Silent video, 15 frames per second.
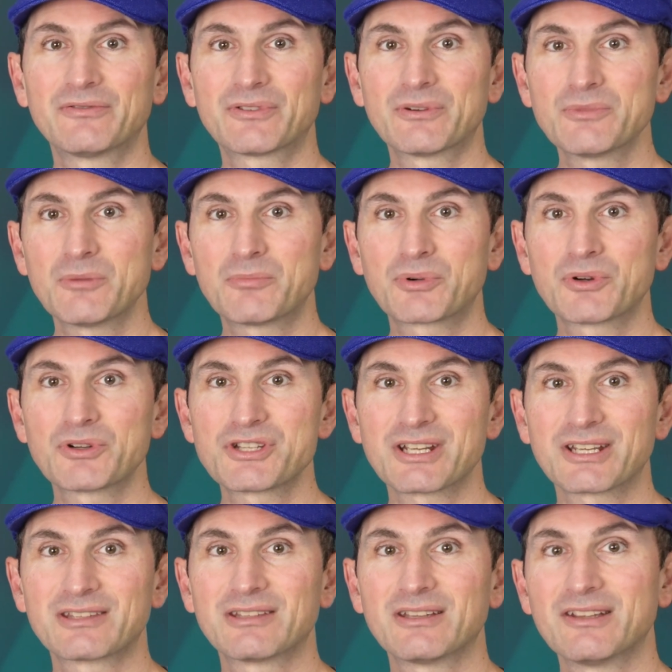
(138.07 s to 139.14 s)
from your
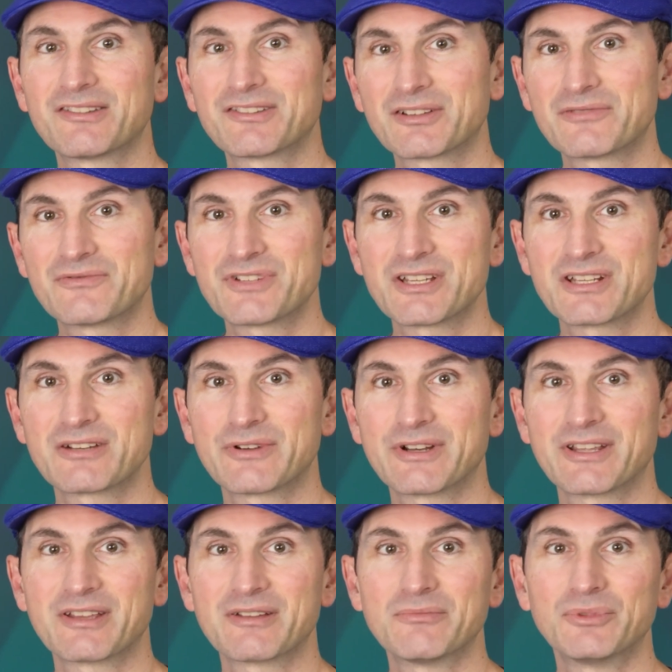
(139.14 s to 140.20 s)
project instead of
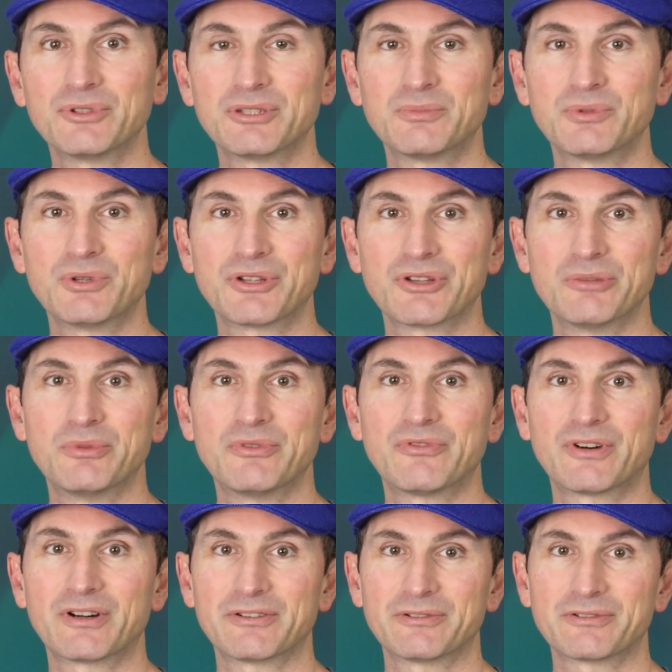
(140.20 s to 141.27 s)
generating multiple Gerber
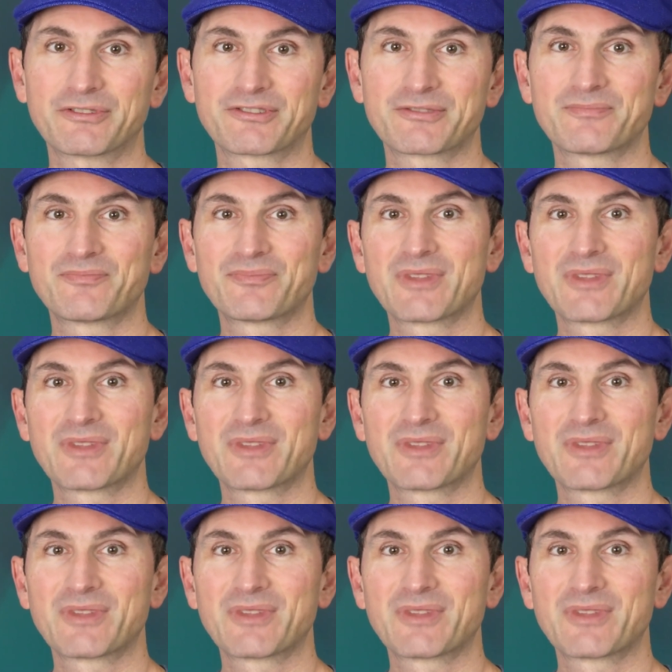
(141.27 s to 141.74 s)
files.